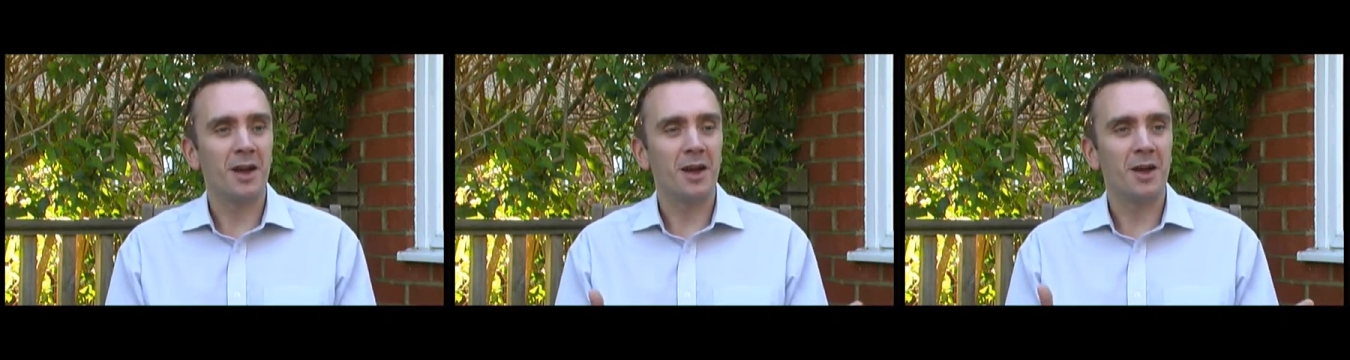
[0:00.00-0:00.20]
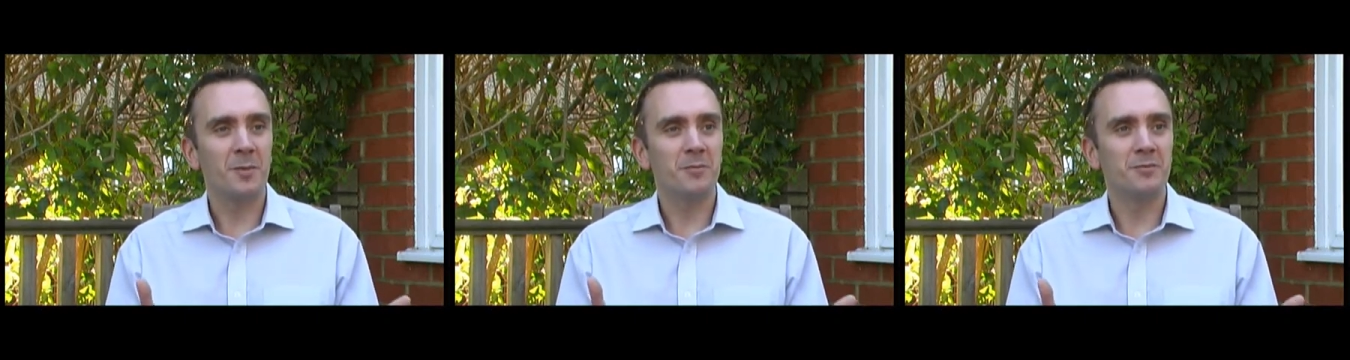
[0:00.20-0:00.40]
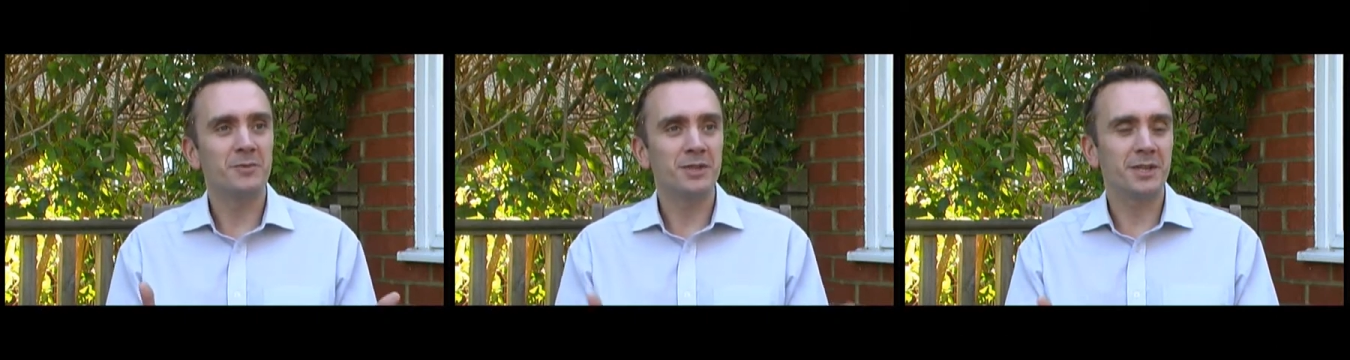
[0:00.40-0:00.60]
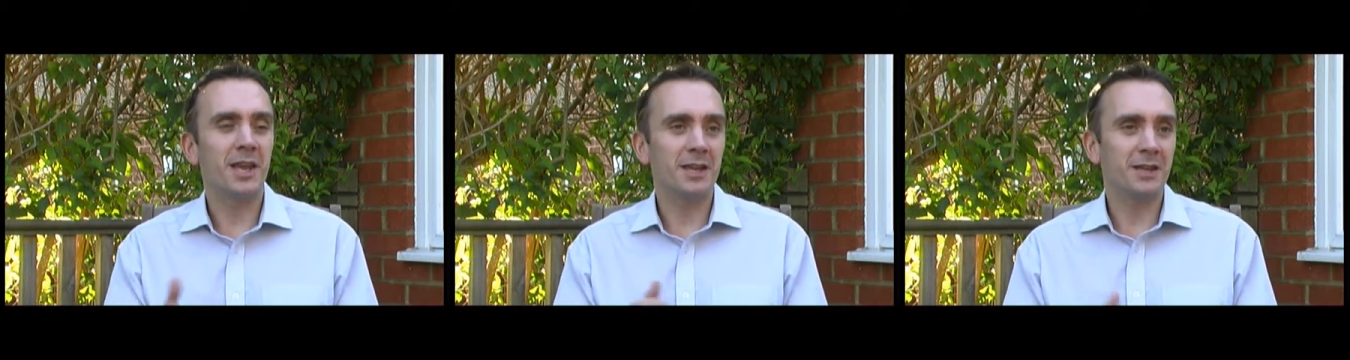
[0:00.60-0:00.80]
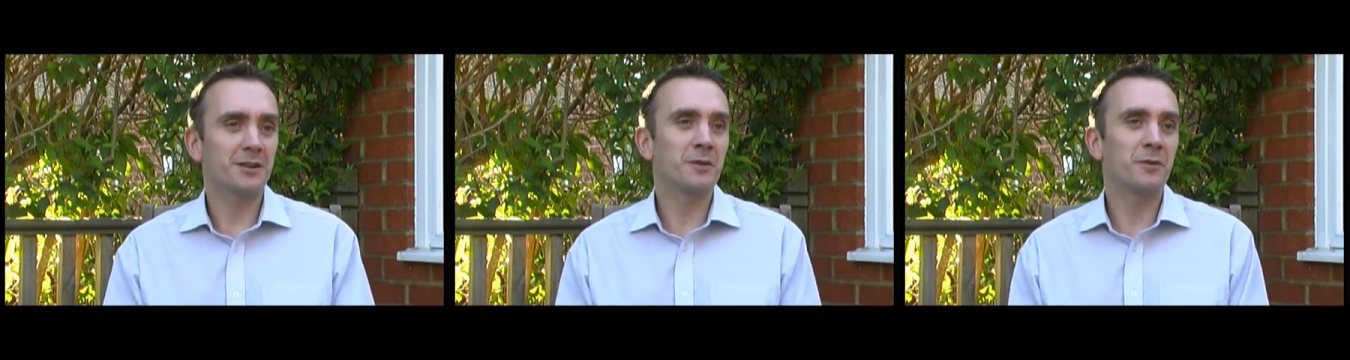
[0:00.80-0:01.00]
um, to
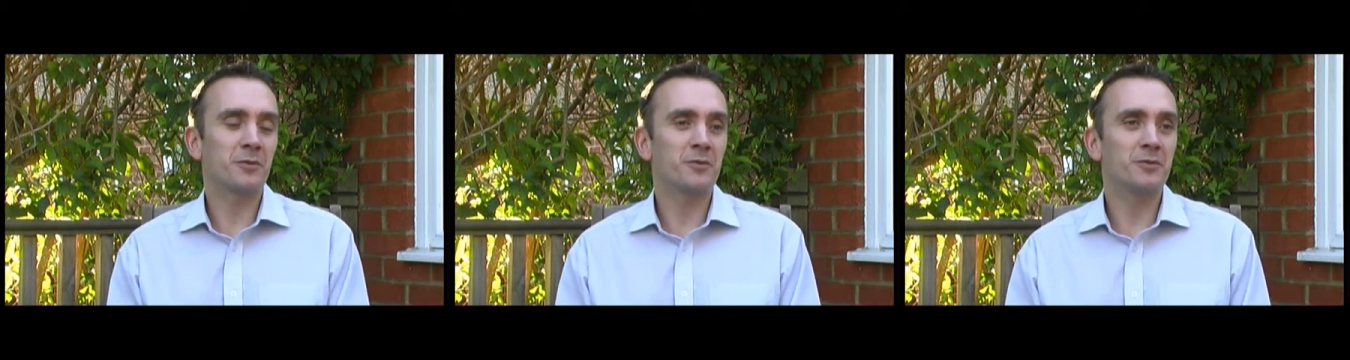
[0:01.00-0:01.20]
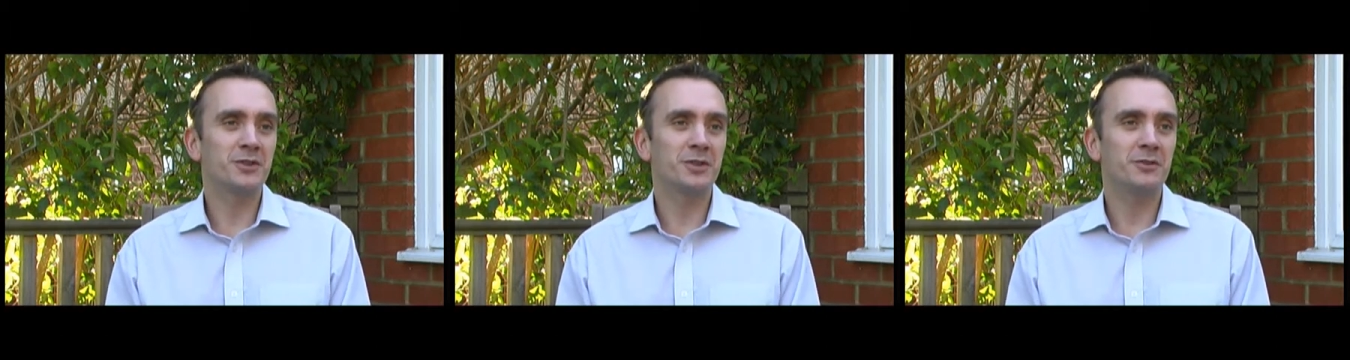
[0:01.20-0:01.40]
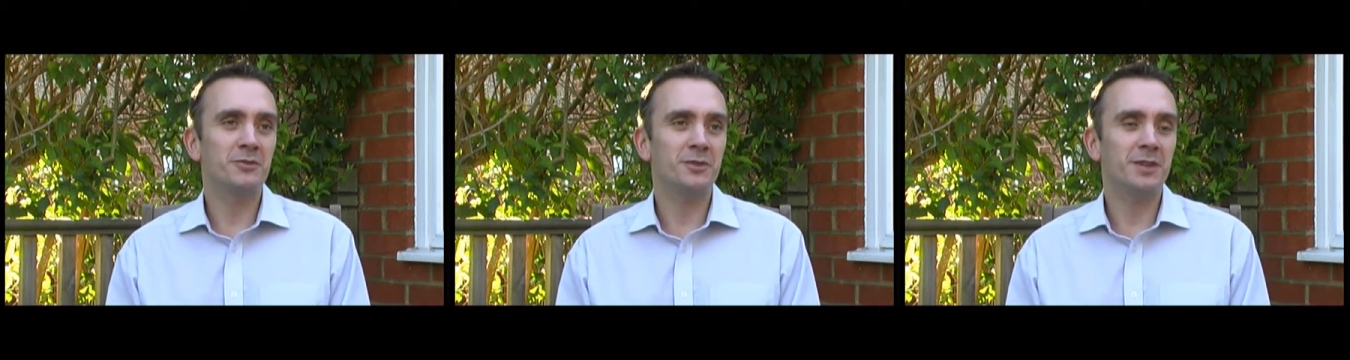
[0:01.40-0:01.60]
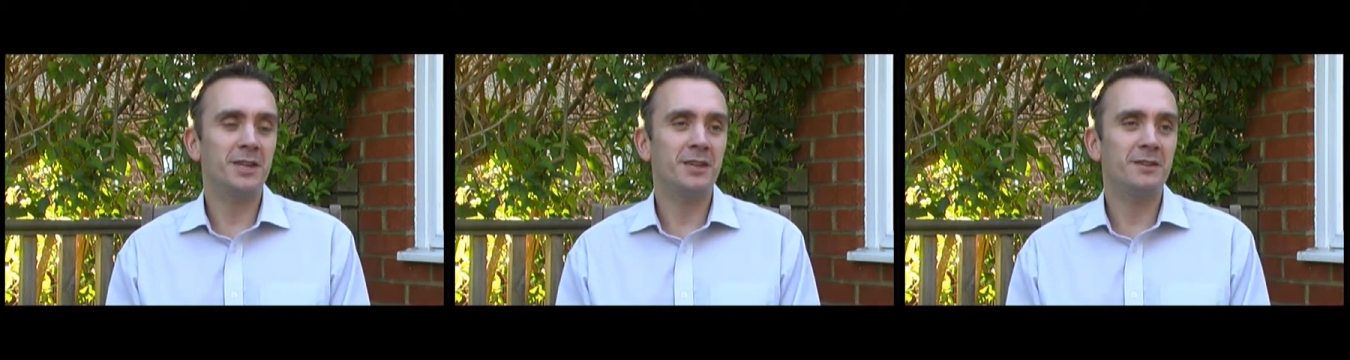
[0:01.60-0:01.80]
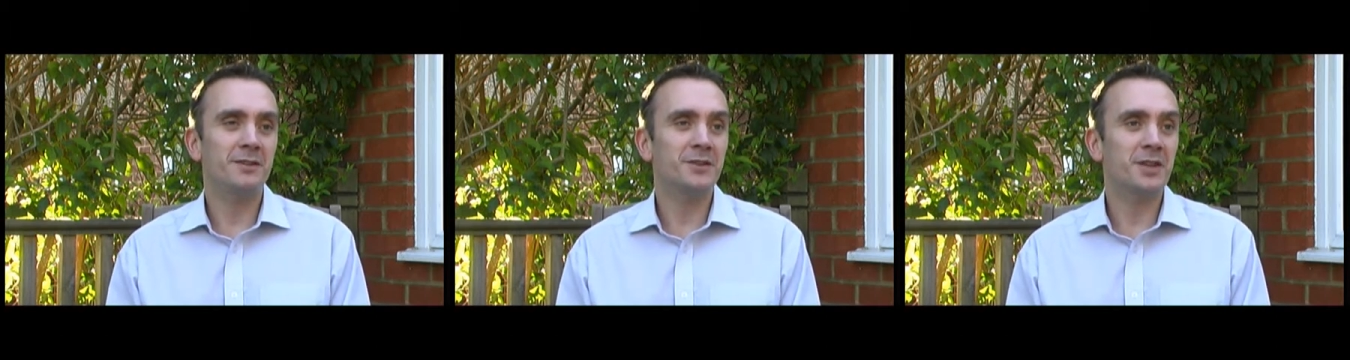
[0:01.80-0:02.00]
get England through to
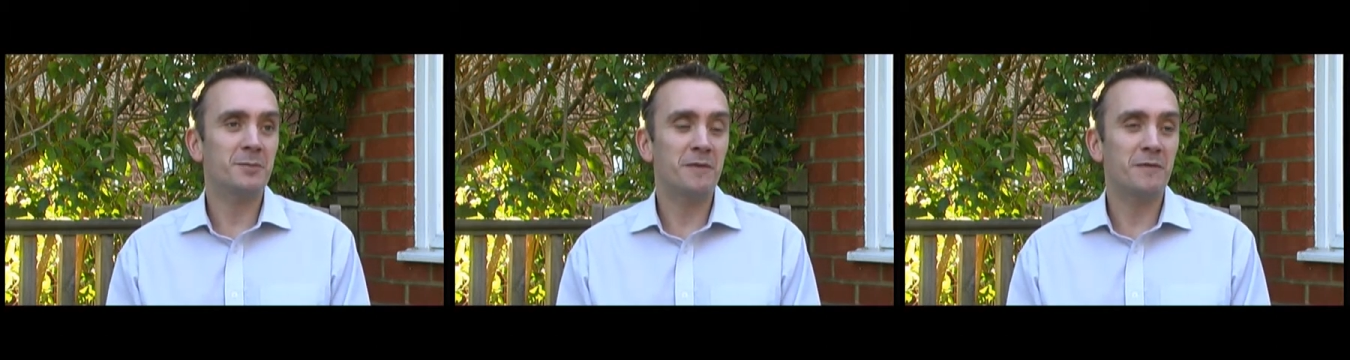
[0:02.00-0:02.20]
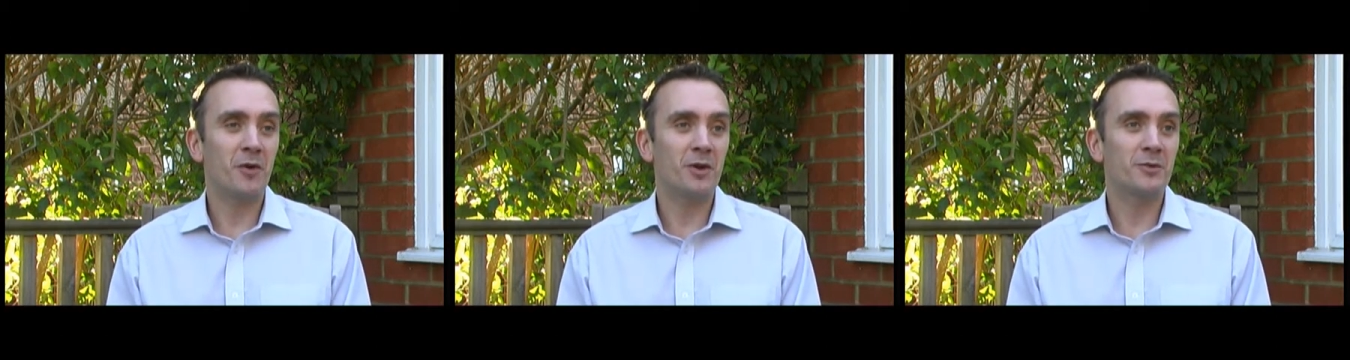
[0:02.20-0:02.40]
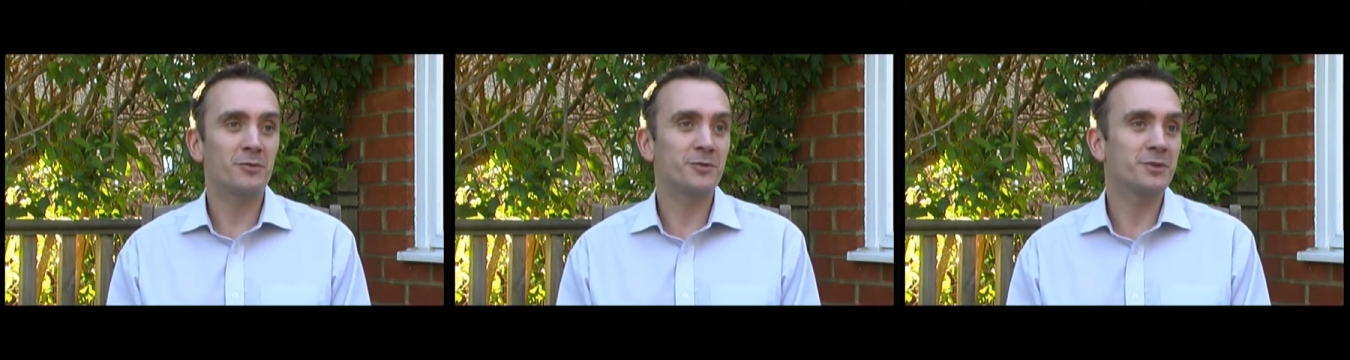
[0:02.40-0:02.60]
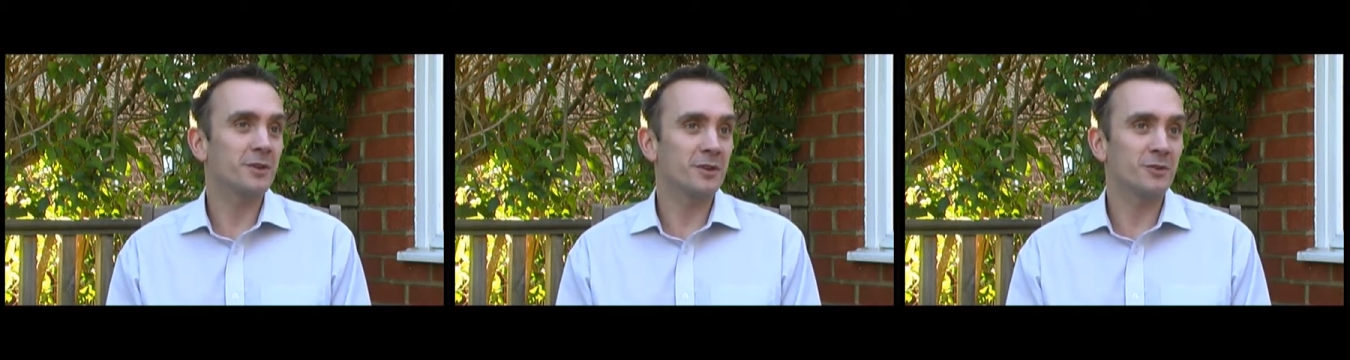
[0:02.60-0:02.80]
the, the semi finals